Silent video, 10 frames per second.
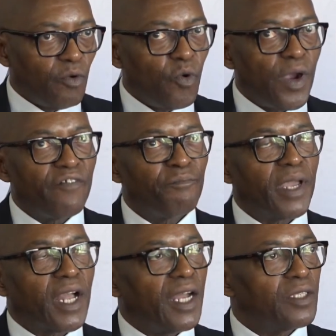who have
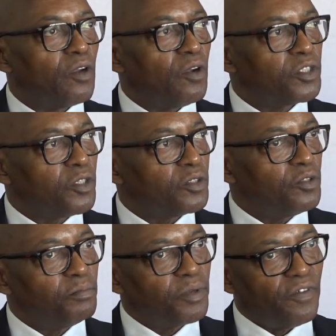begun also
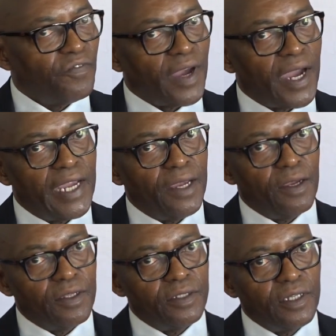to
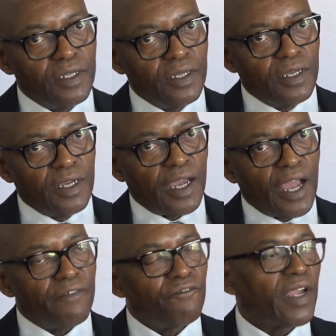provide
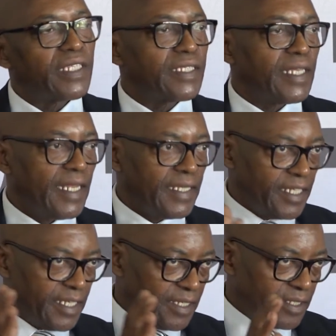
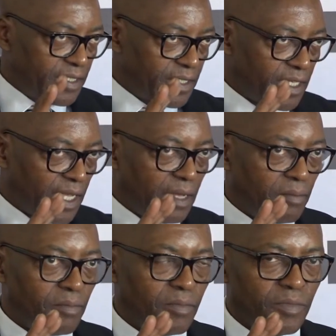facilities,
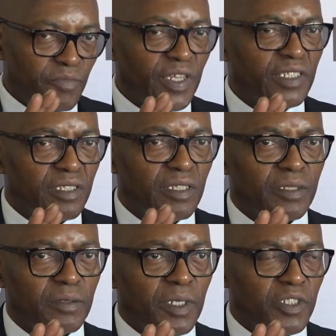in fact,
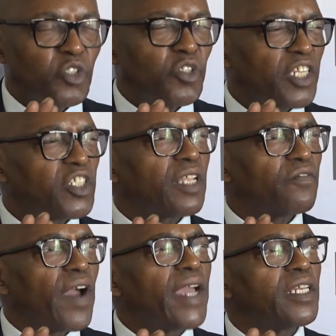
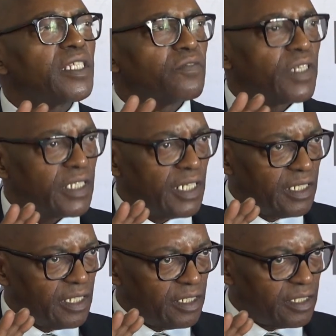structured finance
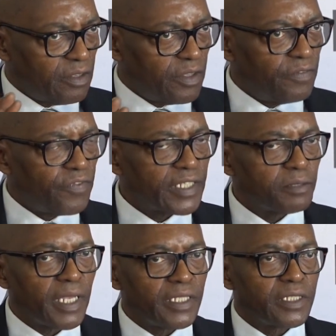facilities and
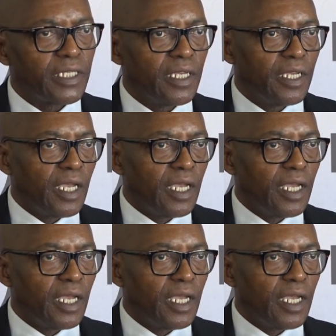investments.